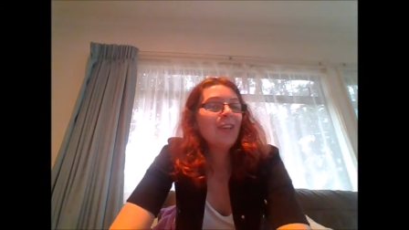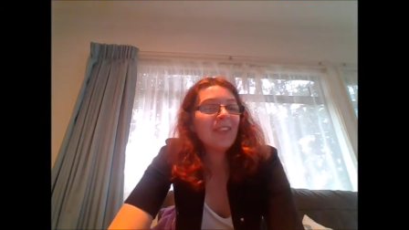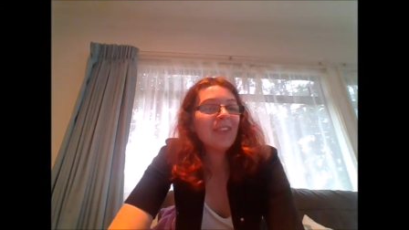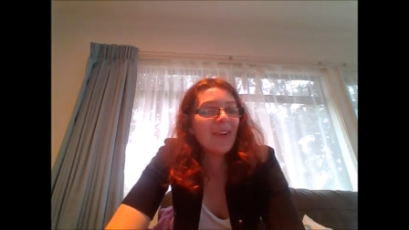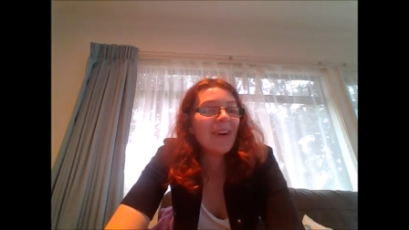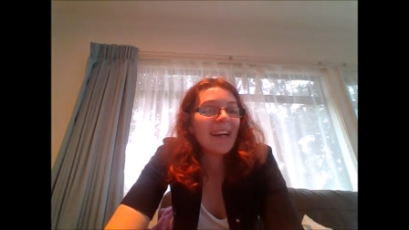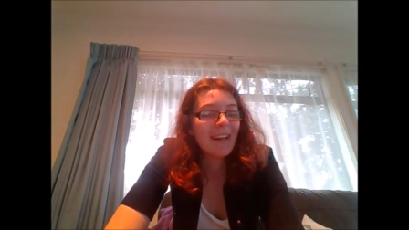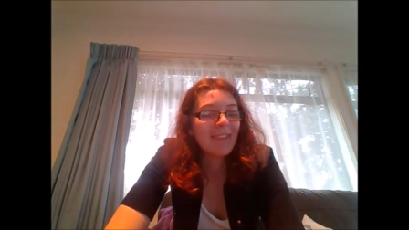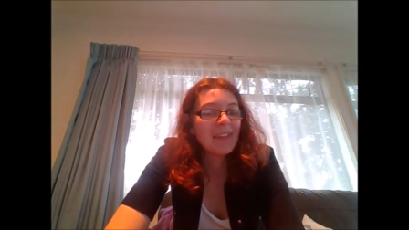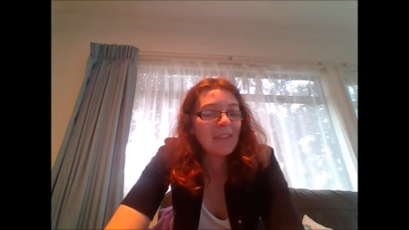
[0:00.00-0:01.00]
So I
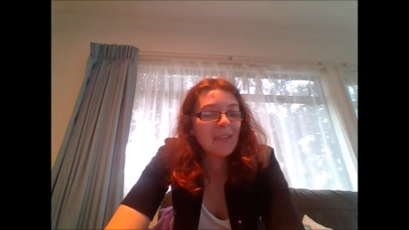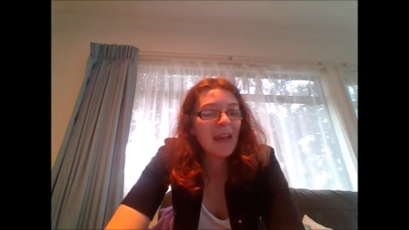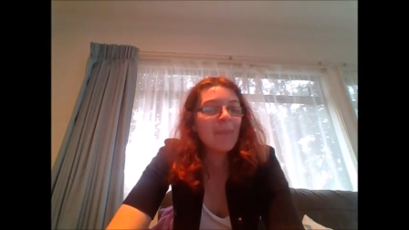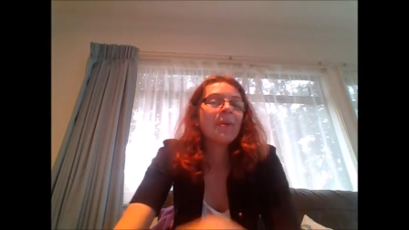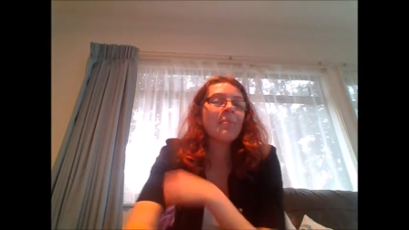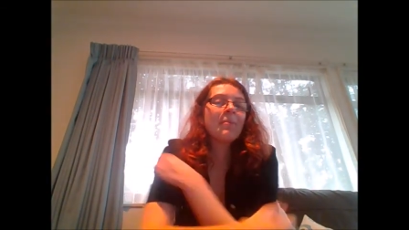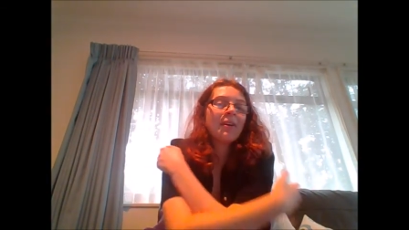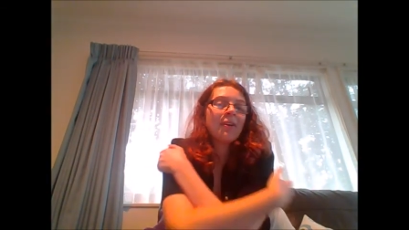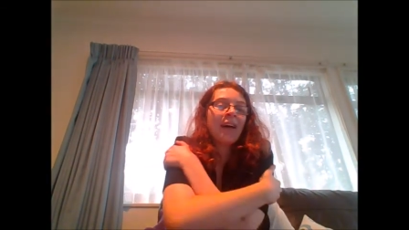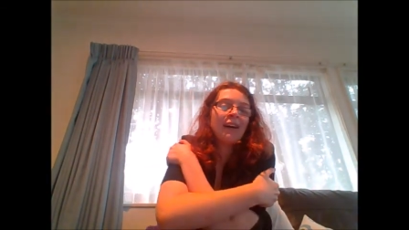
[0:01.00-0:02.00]
can't really do that. But a
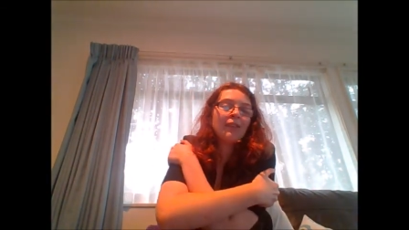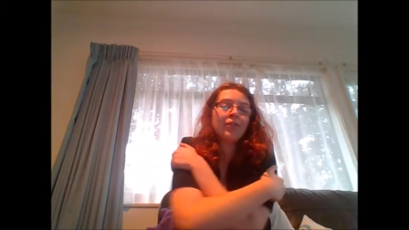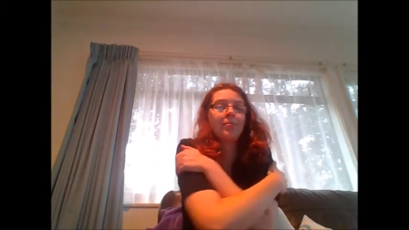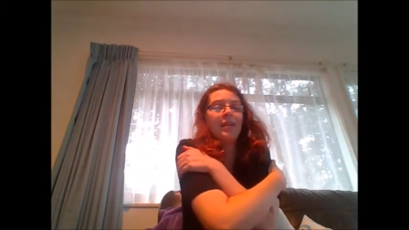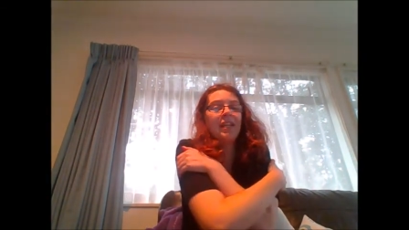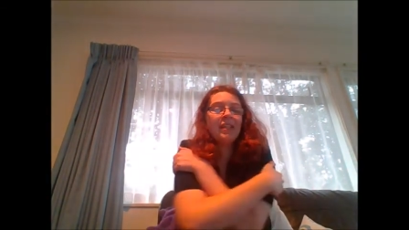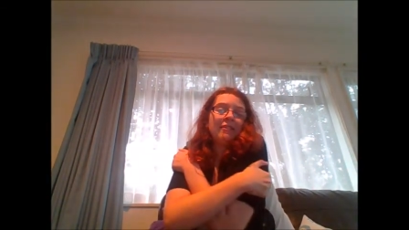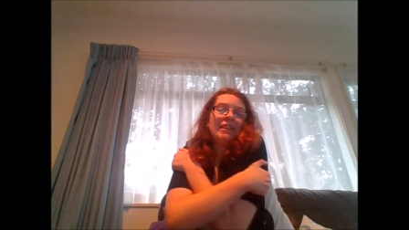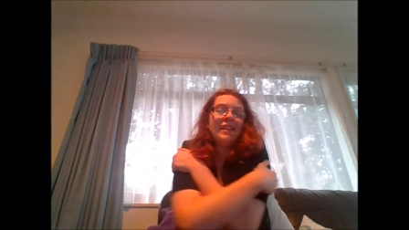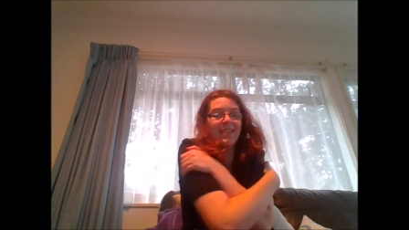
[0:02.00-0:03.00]
big old hug from me to
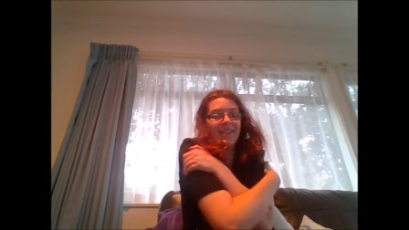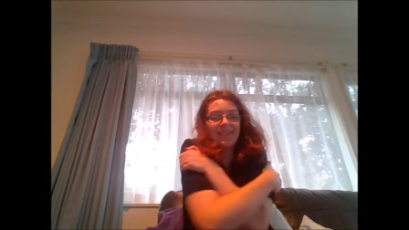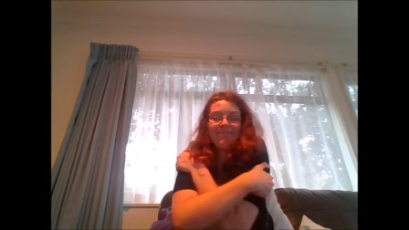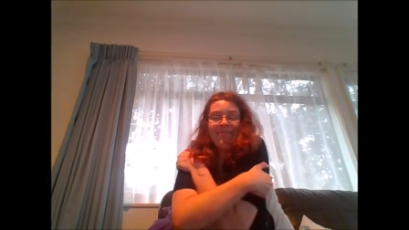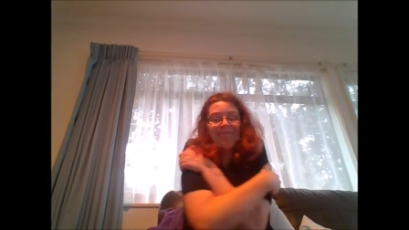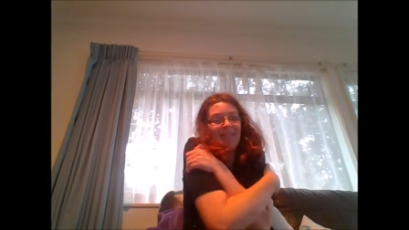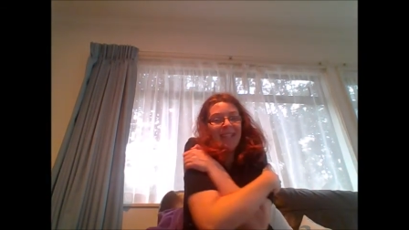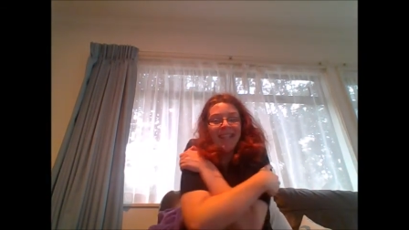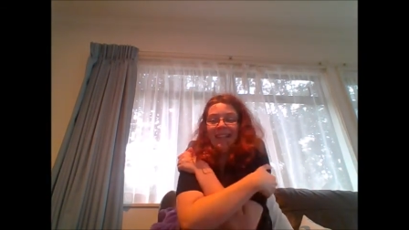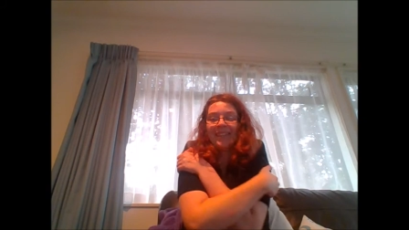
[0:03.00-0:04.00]
you like this.
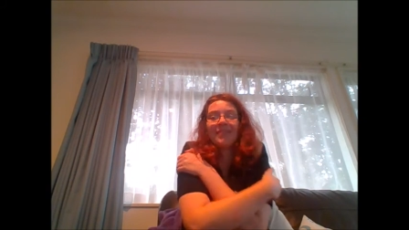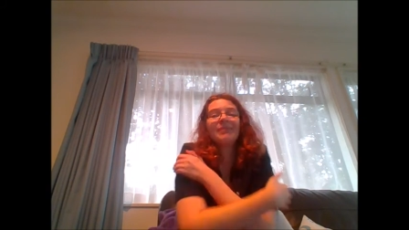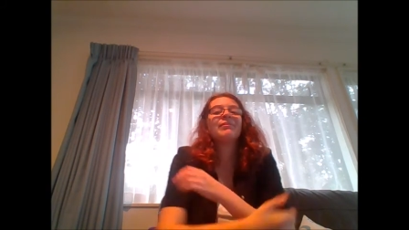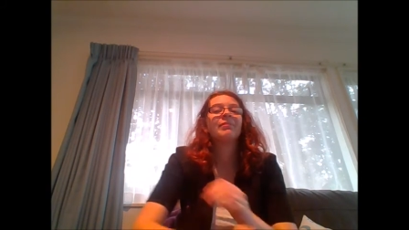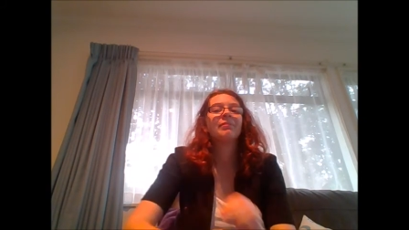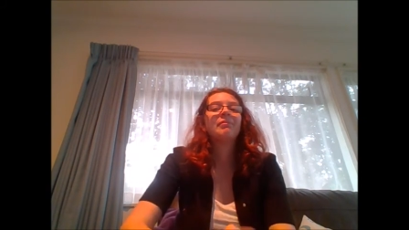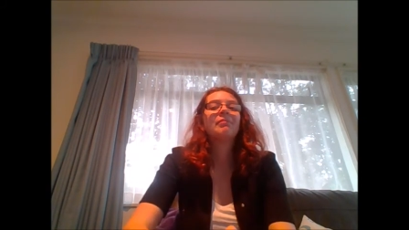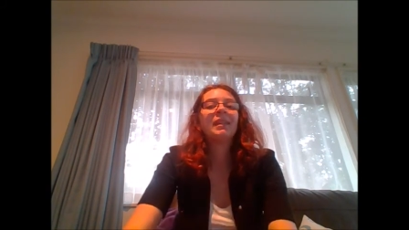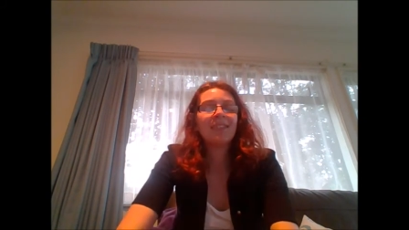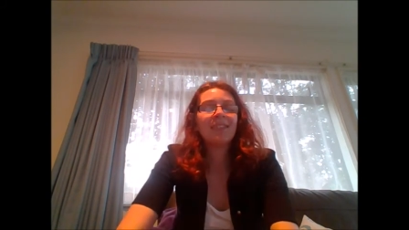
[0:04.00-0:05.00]
Big hug.
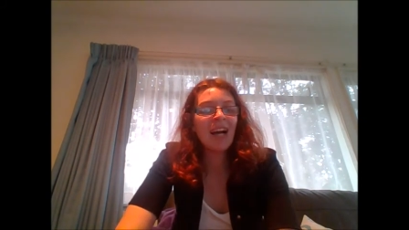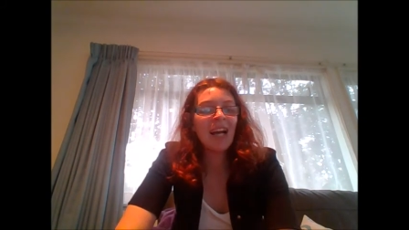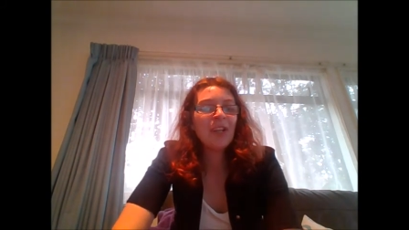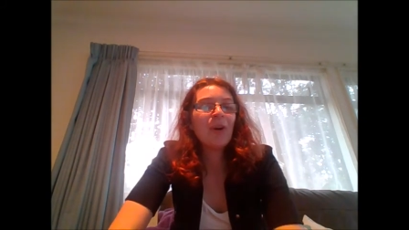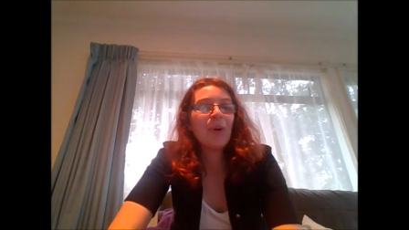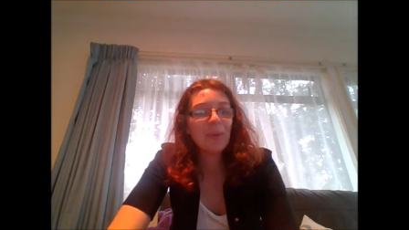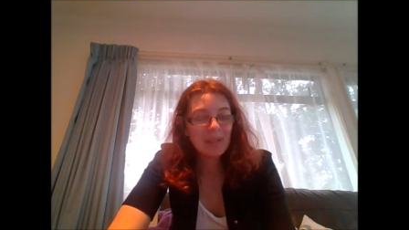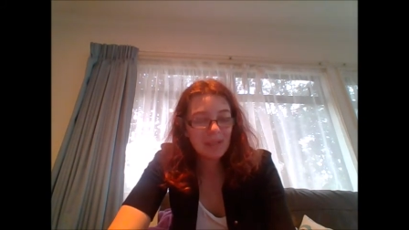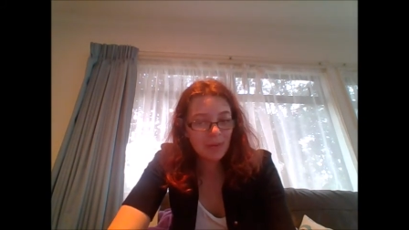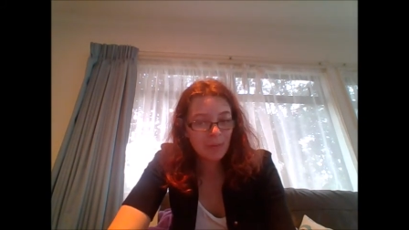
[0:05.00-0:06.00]
Because I know
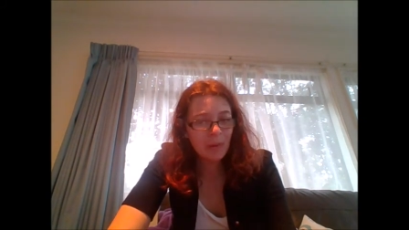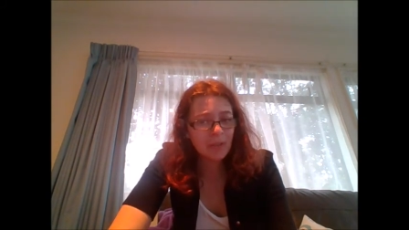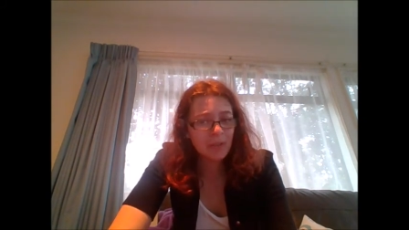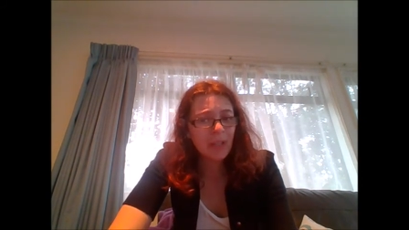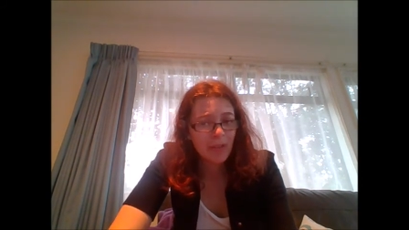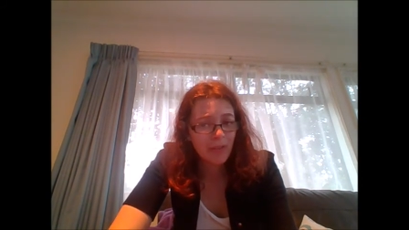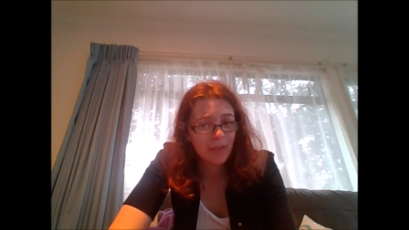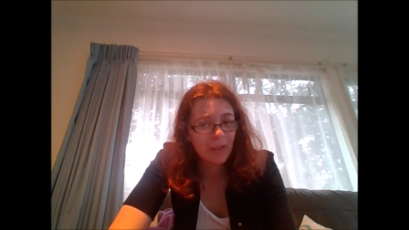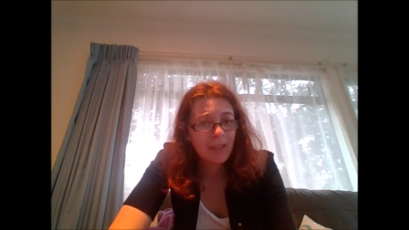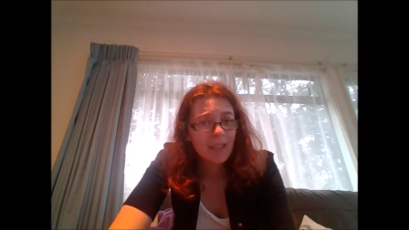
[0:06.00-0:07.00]
what you're going
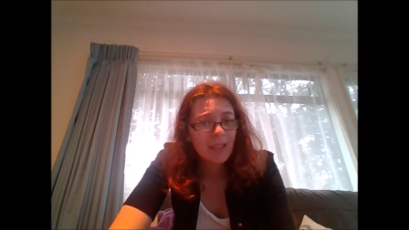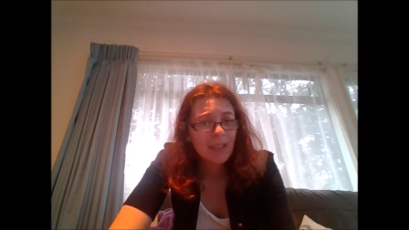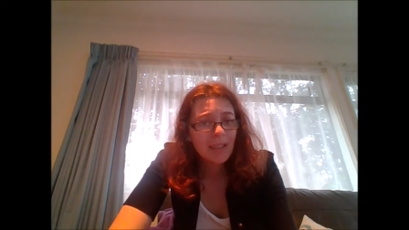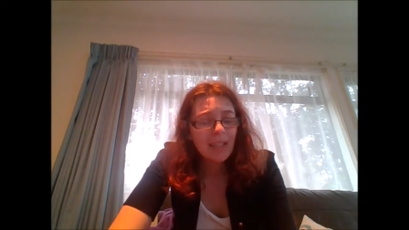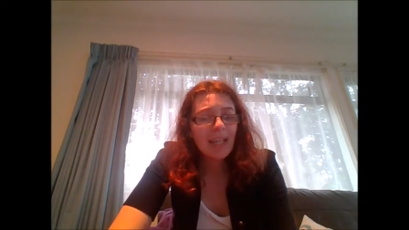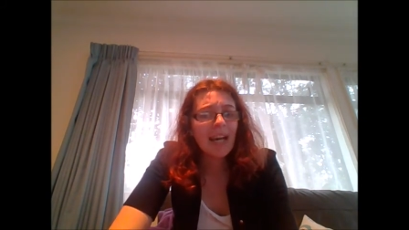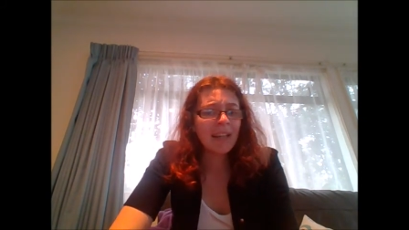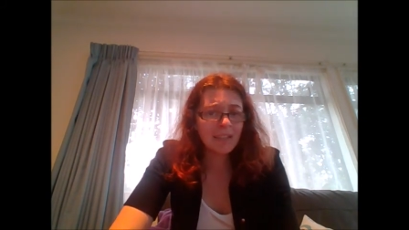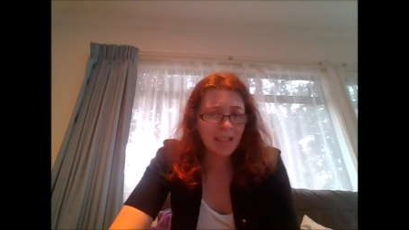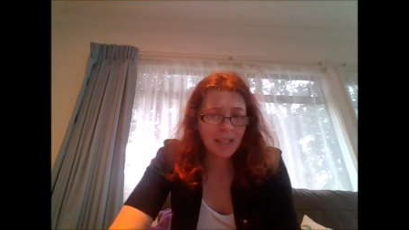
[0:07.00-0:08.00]
through.
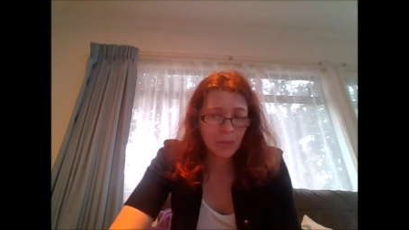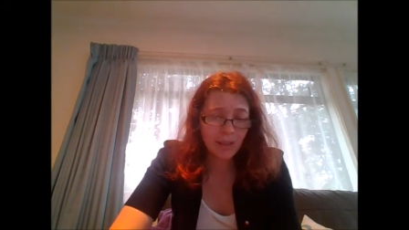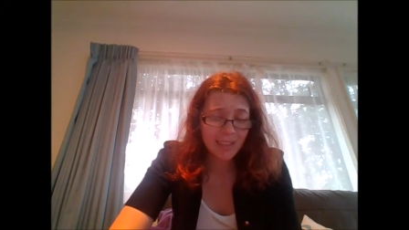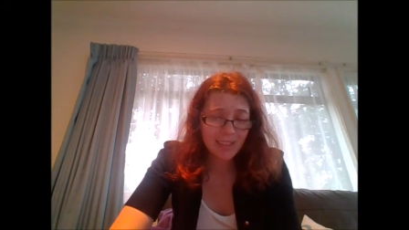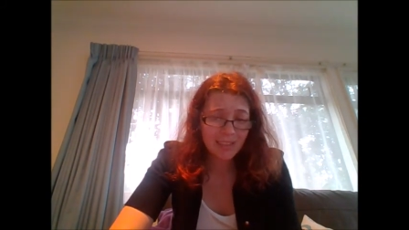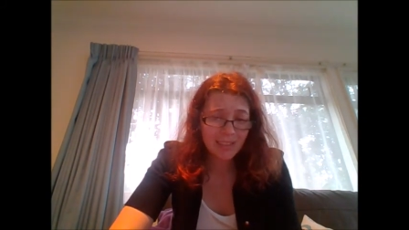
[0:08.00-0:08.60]
And I tell you what.